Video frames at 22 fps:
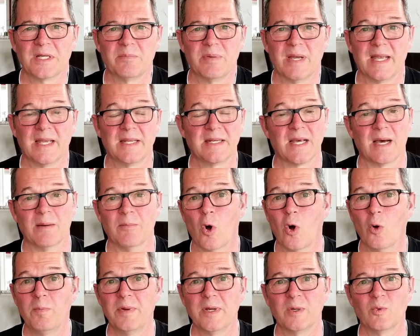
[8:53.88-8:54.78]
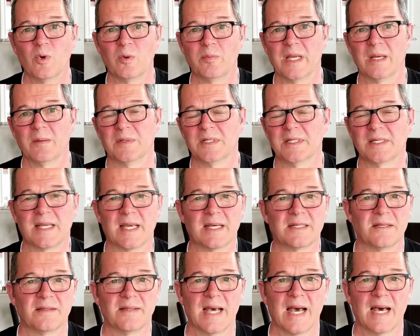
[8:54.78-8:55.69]
paint, I'm hoping we'll be able to get
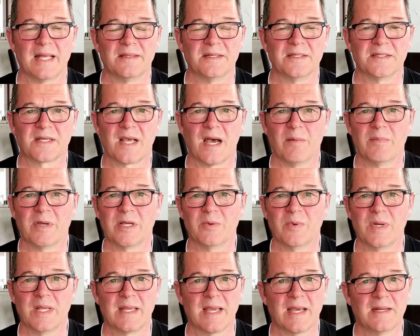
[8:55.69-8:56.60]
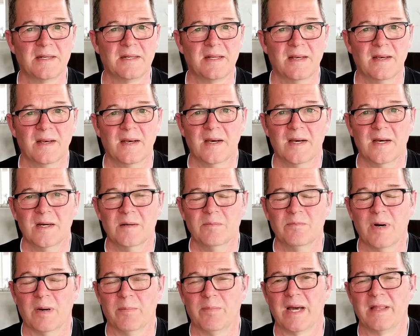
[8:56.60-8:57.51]
to that this coming weekend.
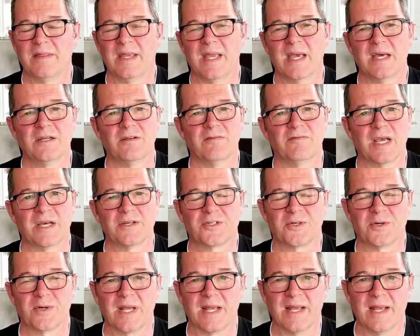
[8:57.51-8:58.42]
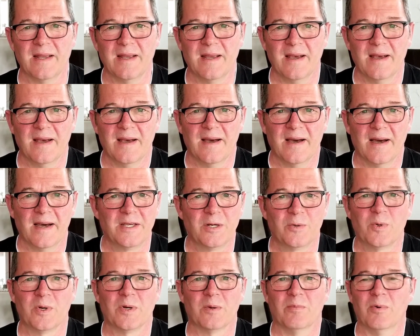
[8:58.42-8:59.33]
But by the end of yesterday, I
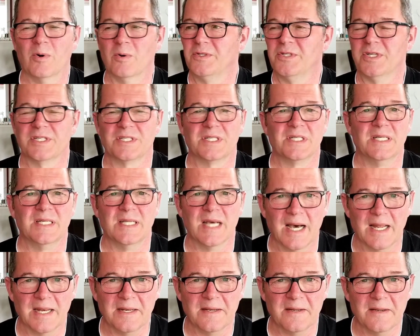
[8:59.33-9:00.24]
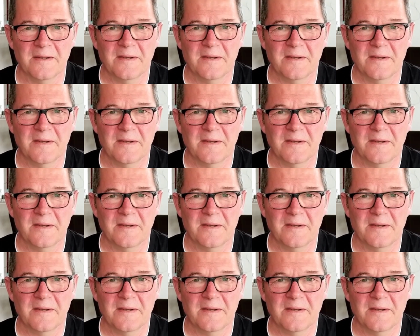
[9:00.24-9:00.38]
think we were both just done.